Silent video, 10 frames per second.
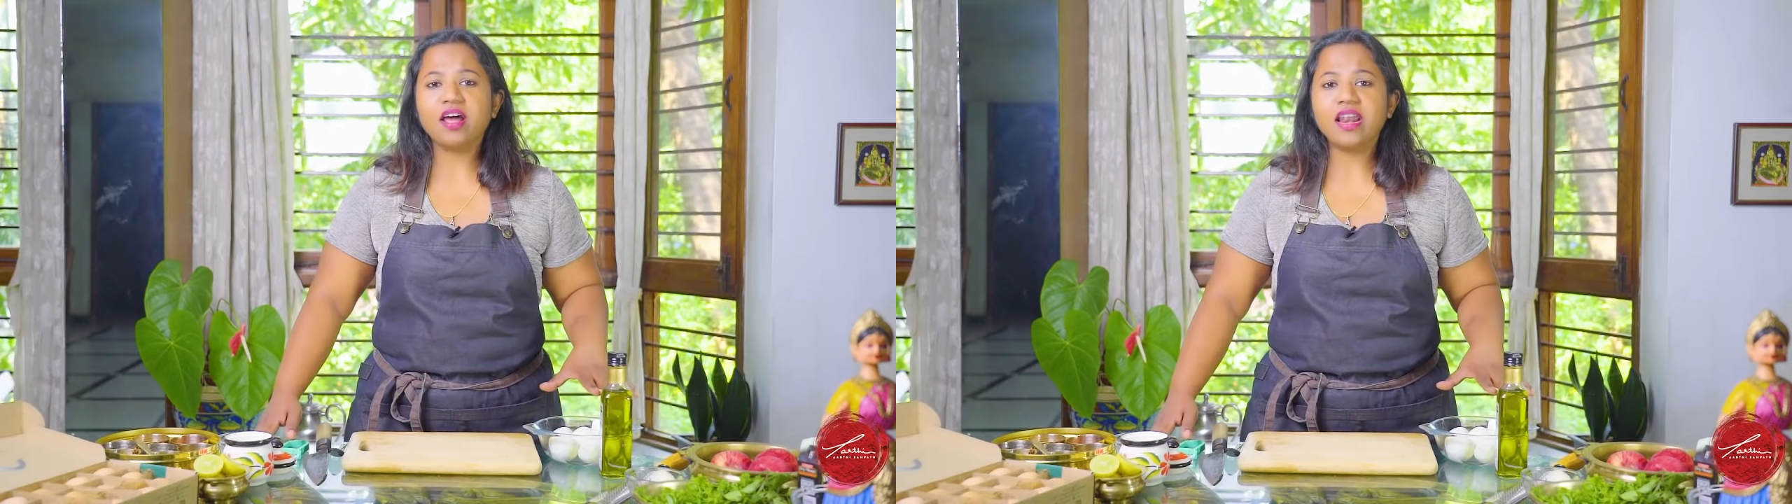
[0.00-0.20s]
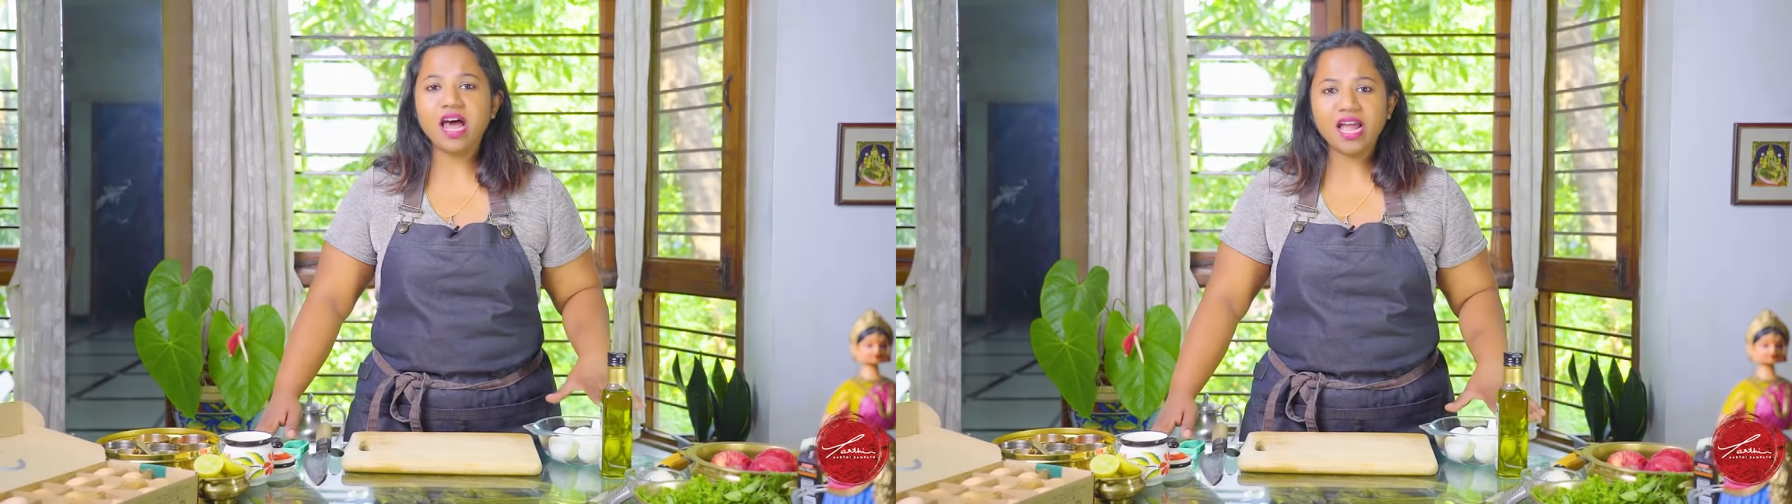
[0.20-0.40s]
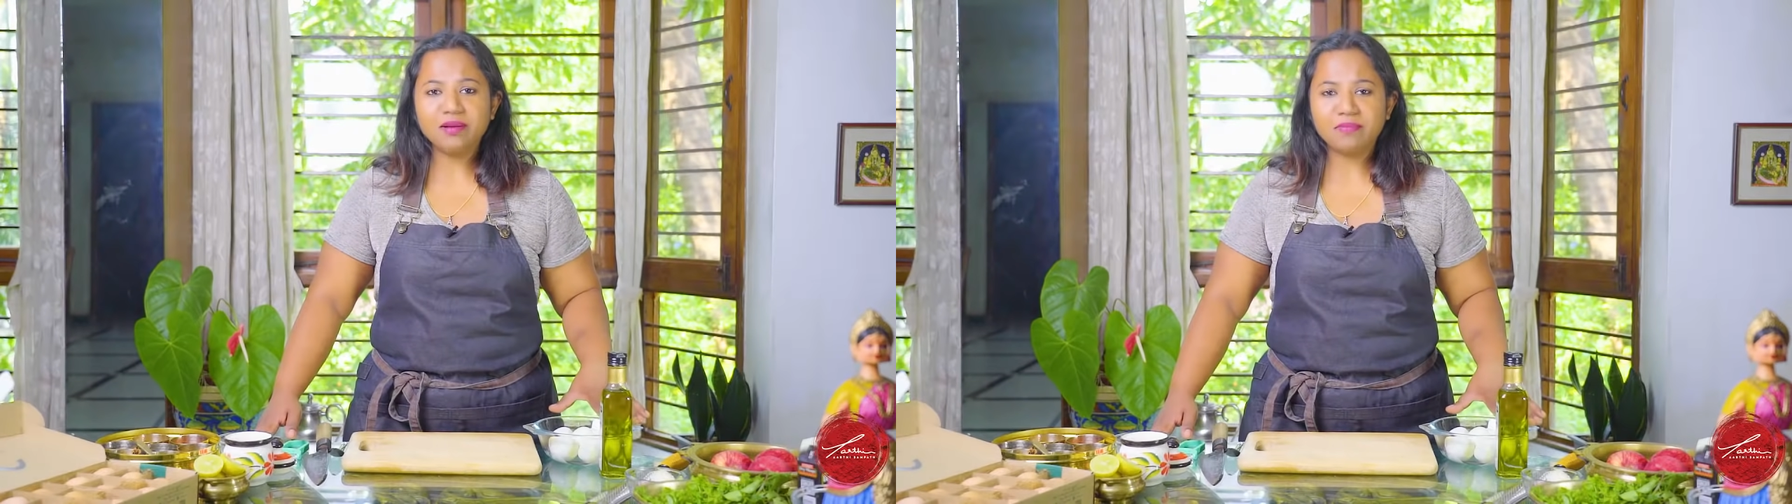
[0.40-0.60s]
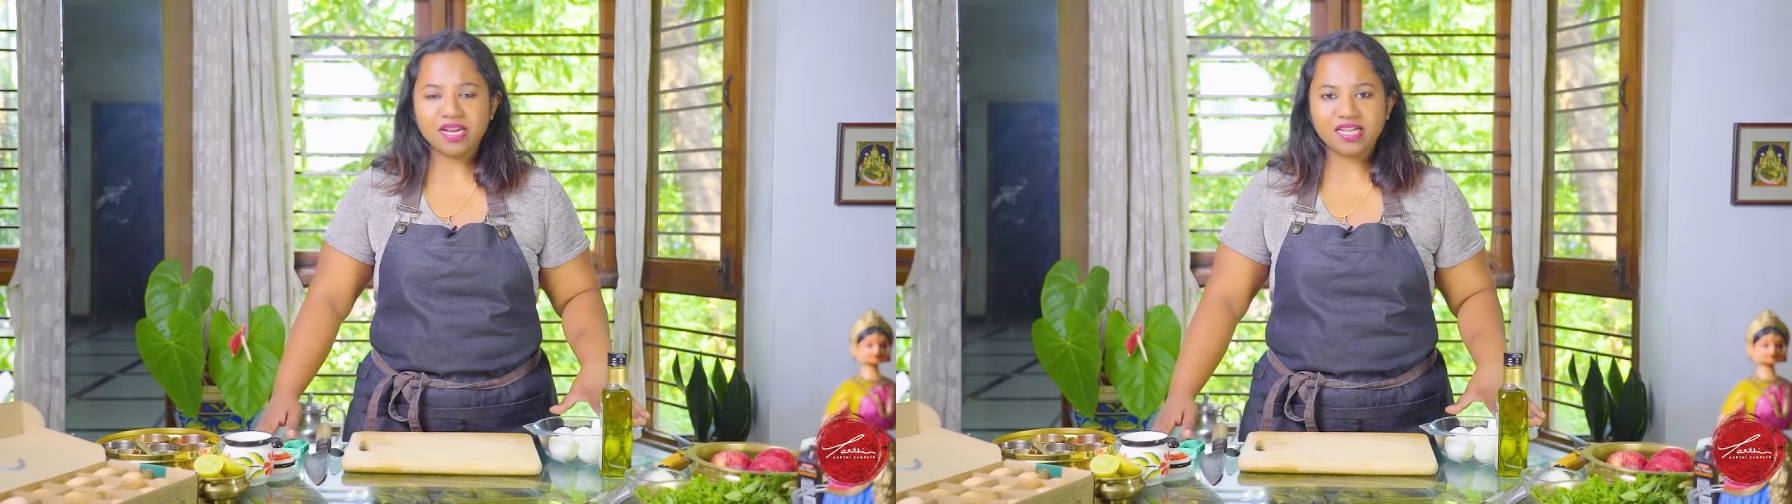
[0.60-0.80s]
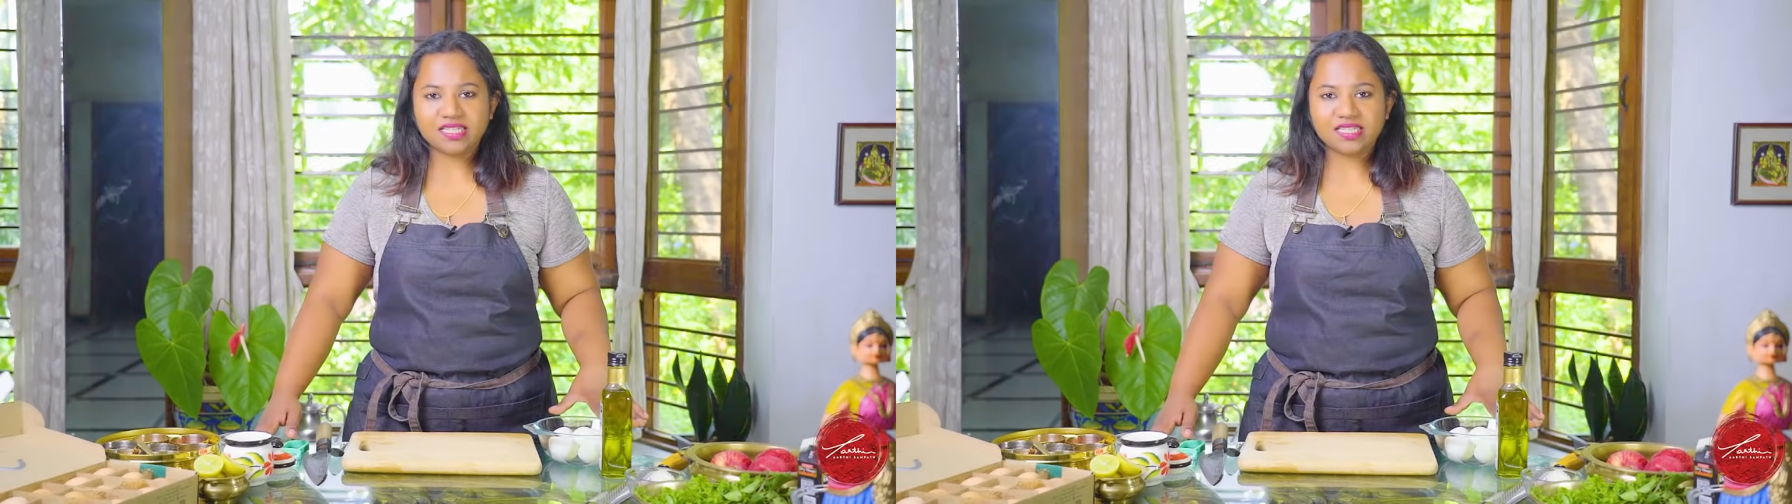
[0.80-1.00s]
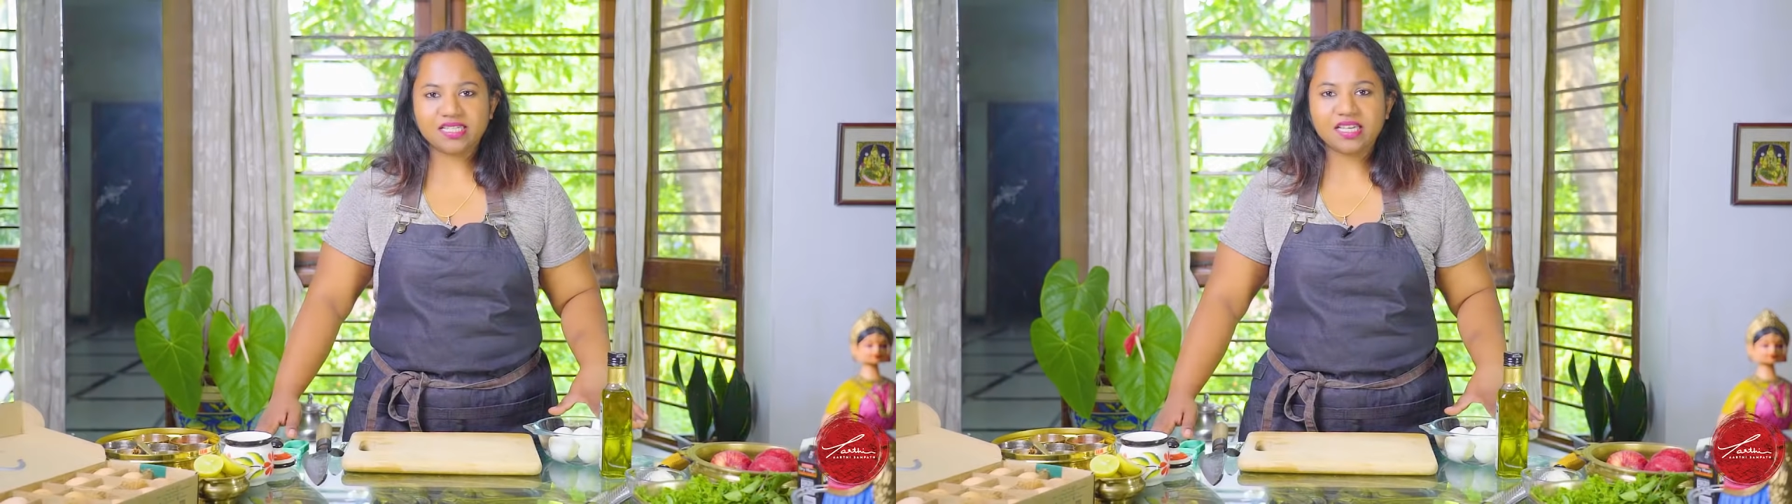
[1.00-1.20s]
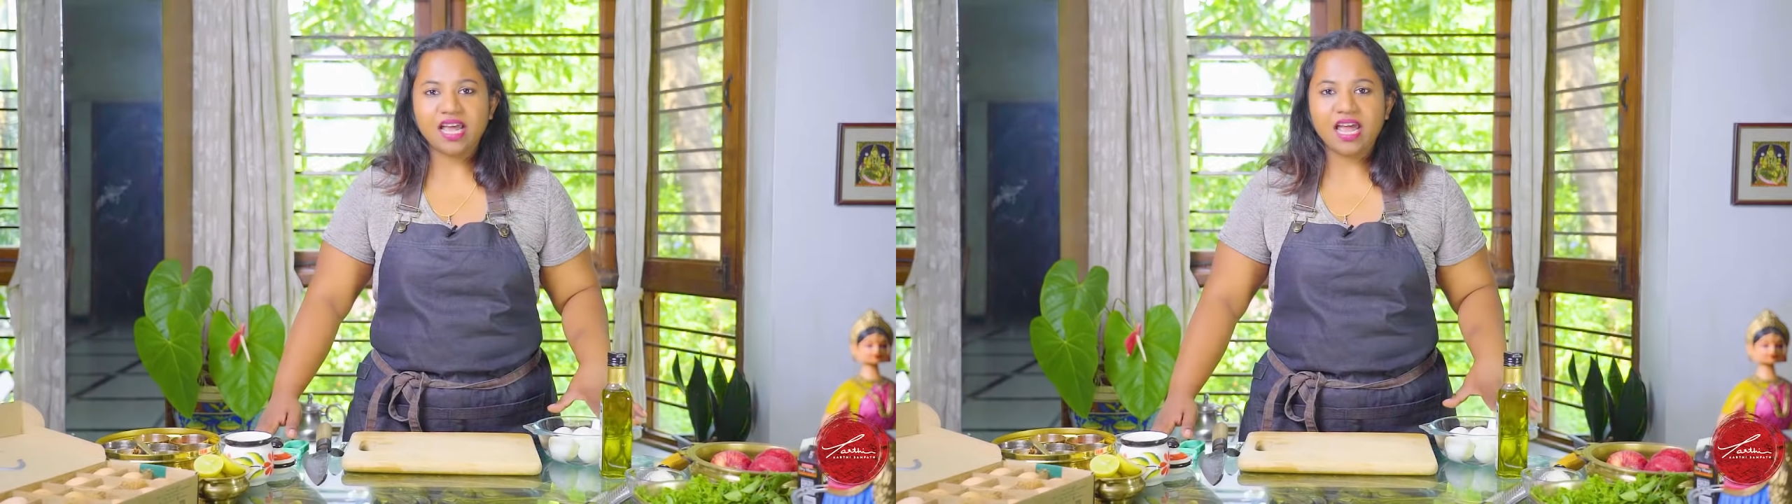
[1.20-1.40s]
nine minutes